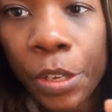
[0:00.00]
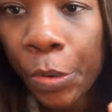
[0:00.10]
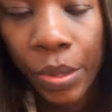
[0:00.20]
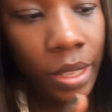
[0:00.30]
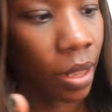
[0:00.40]

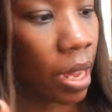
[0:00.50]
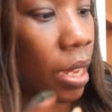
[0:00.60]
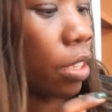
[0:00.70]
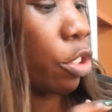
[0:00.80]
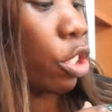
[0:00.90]
literally
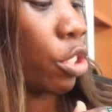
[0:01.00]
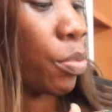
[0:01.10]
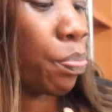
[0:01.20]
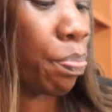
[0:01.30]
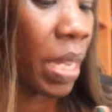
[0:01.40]
like
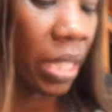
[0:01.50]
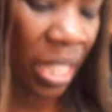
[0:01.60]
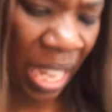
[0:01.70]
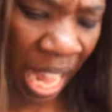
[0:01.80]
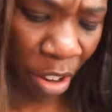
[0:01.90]
just basic.